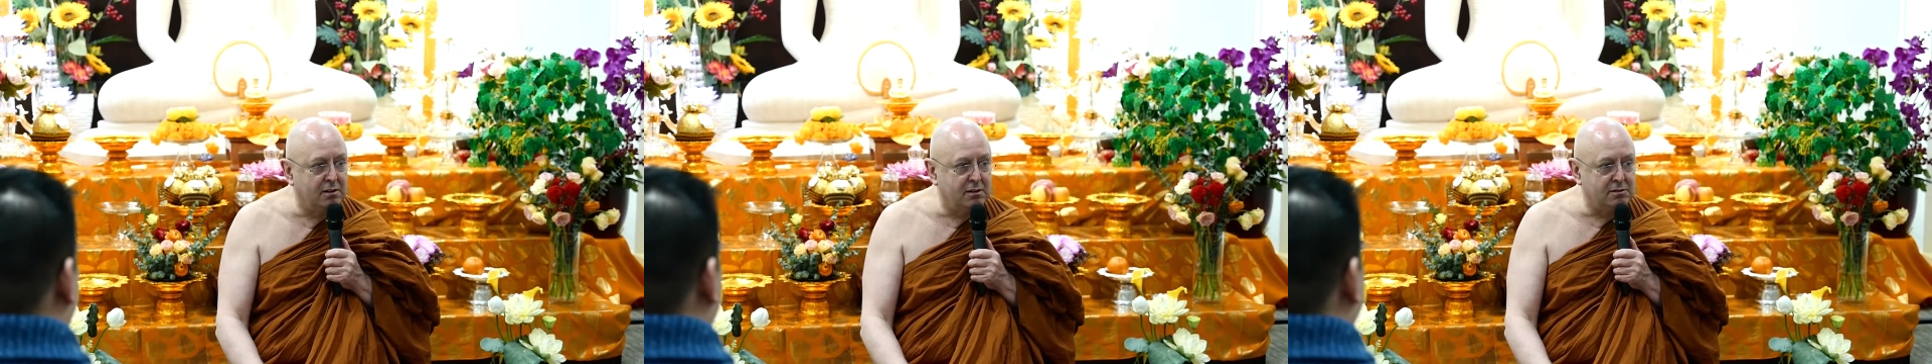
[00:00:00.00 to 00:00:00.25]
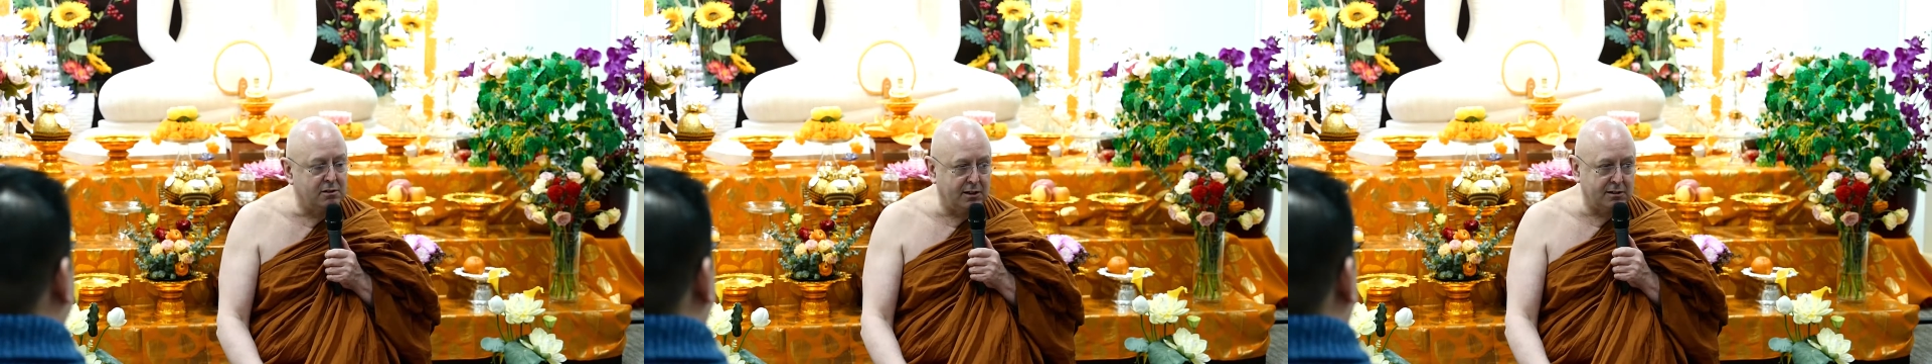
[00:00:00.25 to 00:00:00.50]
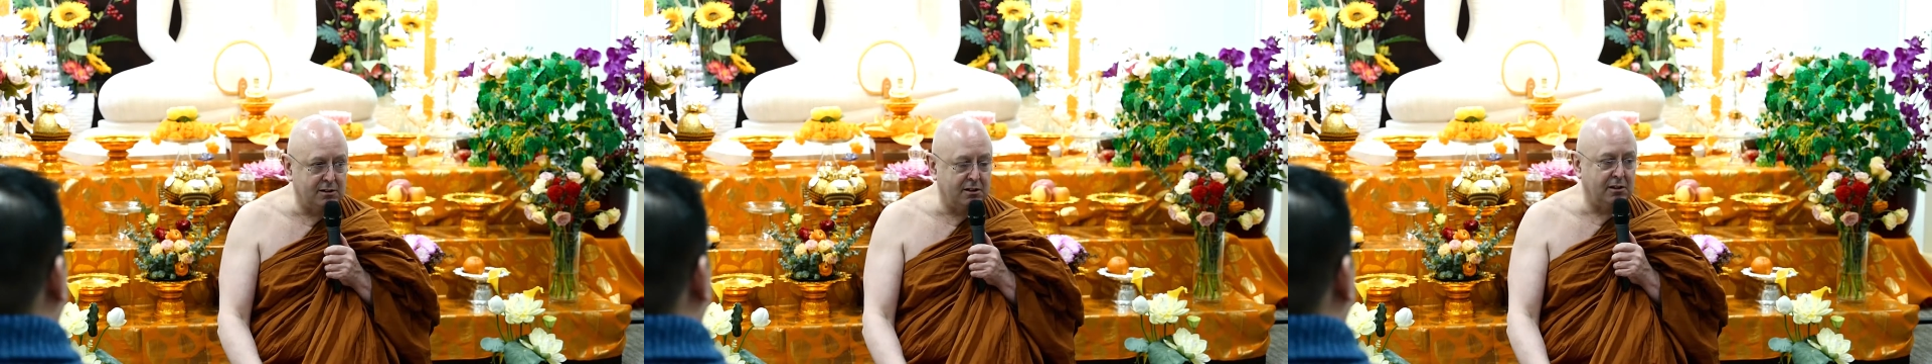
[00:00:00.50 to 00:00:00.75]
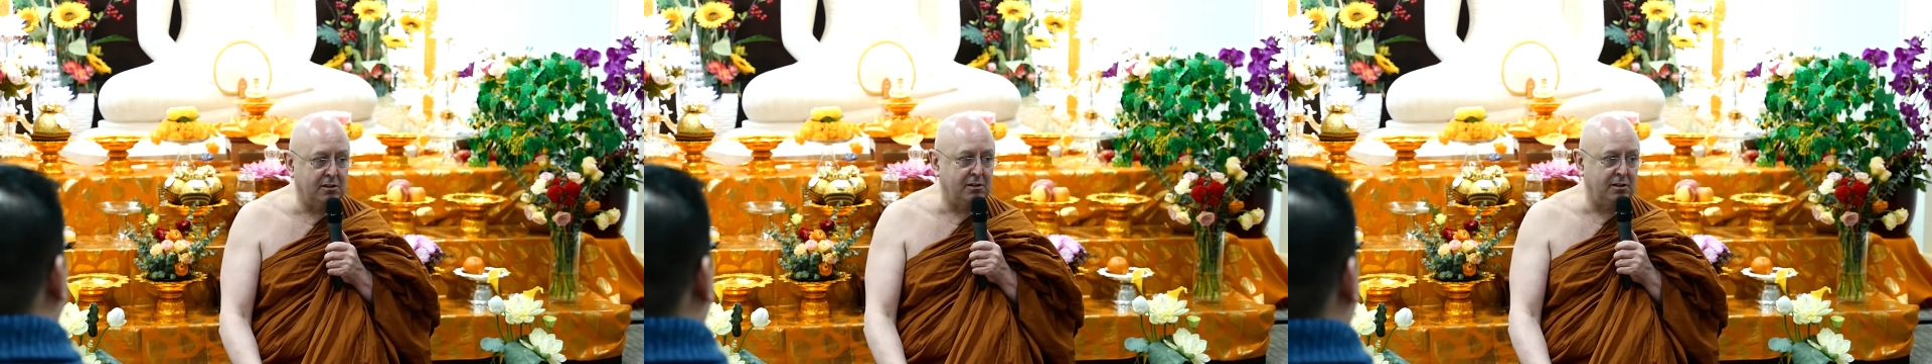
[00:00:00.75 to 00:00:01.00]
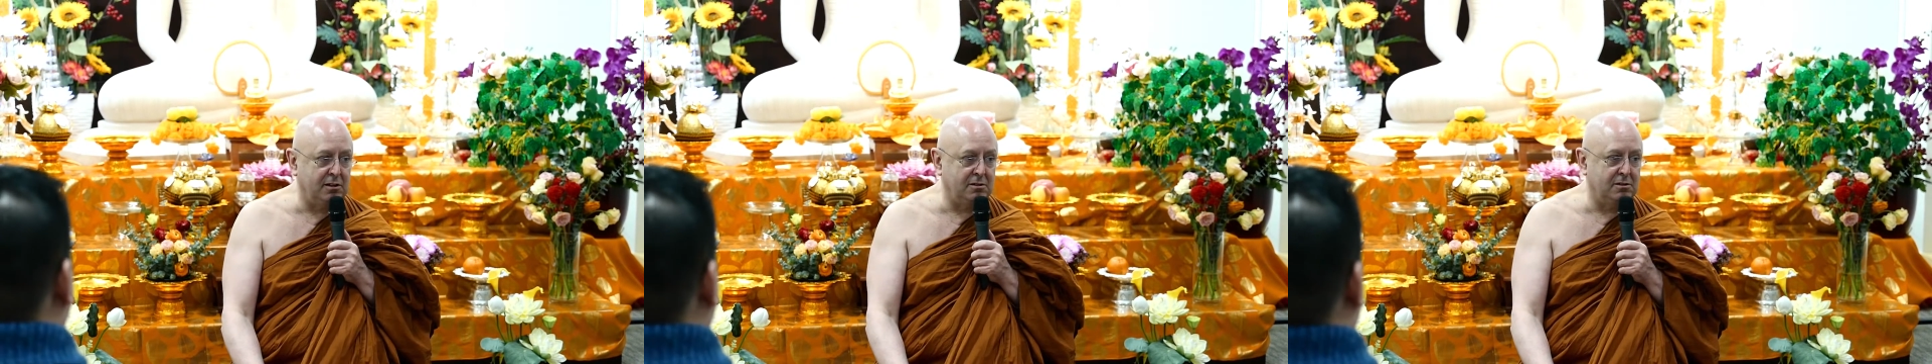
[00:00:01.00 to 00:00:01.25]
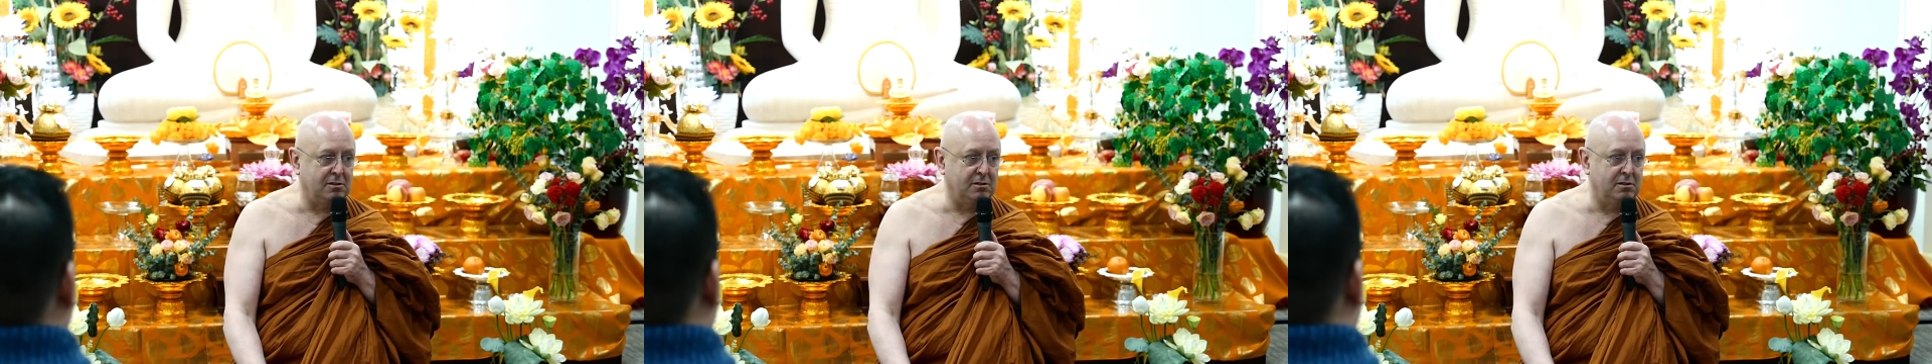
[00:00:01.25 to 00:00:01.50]
So that's another thing
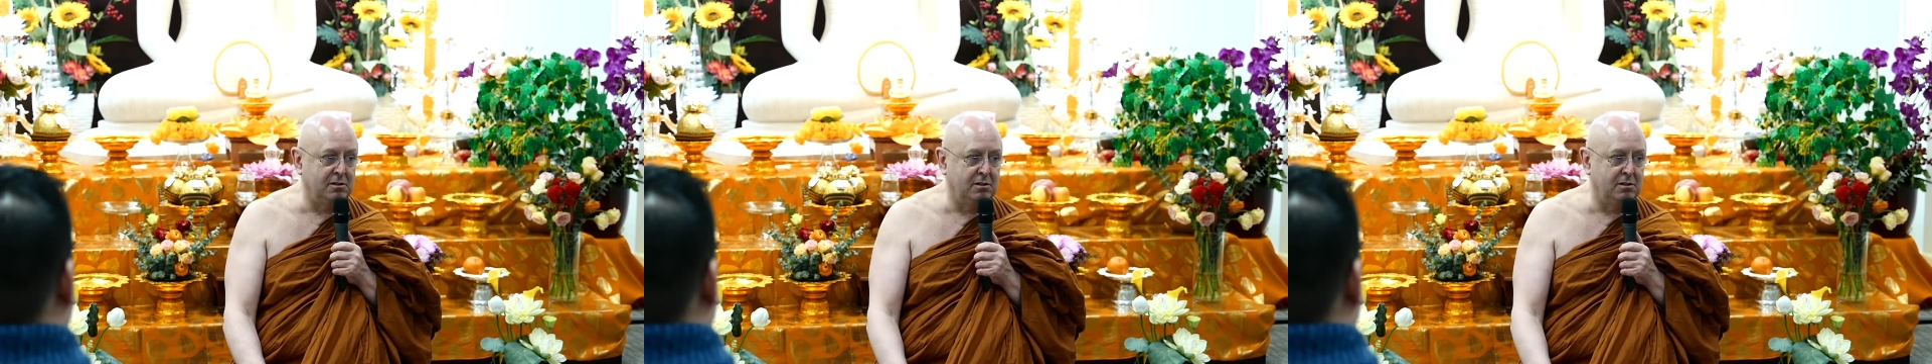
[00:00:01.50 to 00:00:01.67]
to do.